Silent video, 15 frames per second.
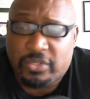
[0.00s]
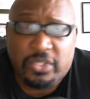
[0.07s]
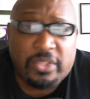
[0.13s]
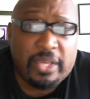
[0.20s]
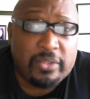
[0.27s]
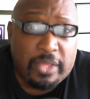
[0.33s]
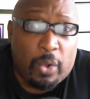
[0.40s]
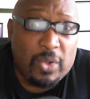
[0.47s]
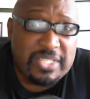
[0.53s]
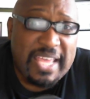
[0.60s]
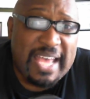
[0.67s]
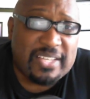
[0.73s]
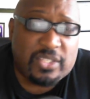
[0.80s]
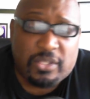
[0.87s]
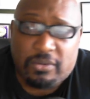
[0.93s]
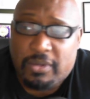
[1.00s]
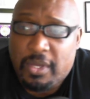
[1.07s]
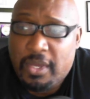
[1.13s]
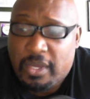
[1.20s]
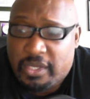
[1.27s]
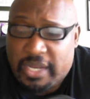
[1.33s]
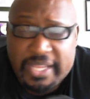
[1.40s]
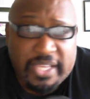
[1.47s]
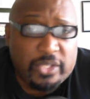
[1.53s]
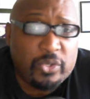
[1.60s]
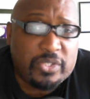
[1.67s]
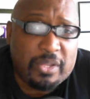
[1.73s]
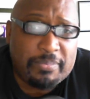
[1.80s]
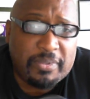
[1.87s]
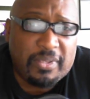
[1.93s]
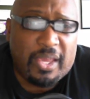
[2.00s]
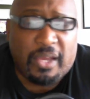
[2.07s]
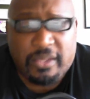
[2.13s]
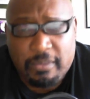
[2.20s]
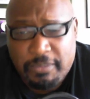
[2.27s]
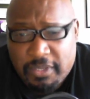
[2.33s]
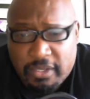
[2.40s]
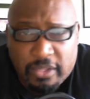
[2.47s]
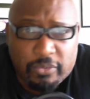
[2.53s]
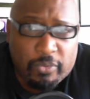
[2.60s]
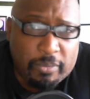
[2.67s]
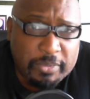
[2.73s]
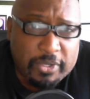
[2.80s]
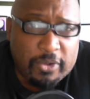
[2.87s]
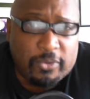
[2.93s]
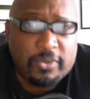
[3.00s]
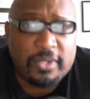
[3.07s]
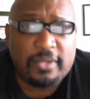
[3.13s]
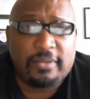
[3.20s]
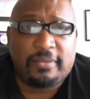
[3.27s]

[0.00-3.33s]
They always ask too. Can I get you something? Yeah, give me another rum and coke.